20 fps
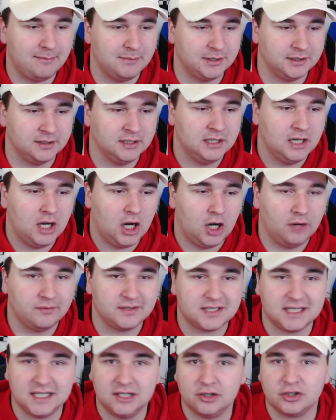And
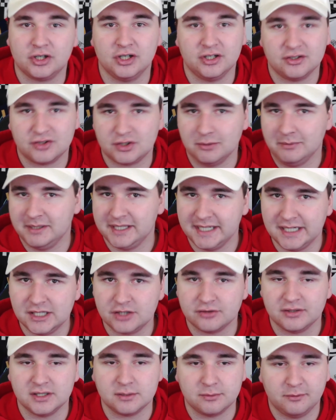obviously you look at some of the
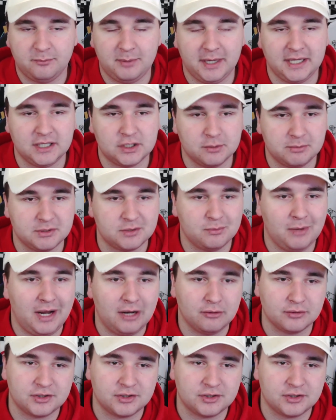injuries we've picked up as well.